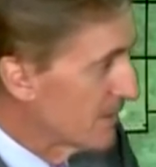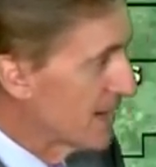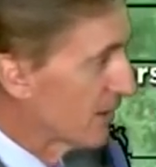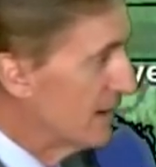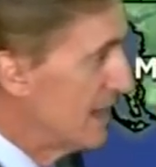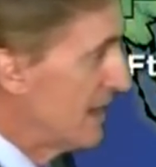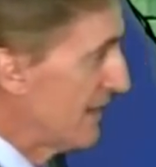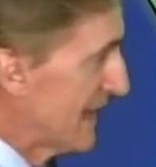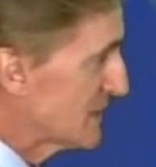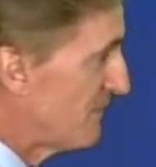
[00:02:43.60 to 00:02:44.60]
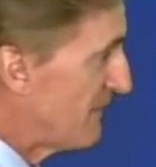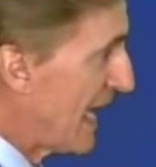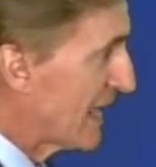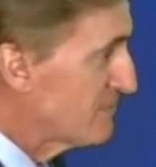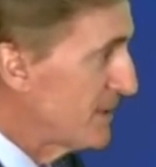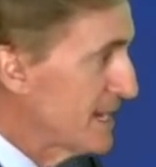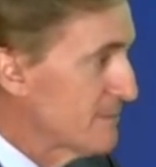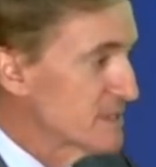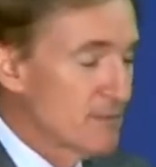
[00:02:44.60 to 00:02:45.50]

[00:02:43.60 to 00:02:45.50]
here. That's 5 p.m.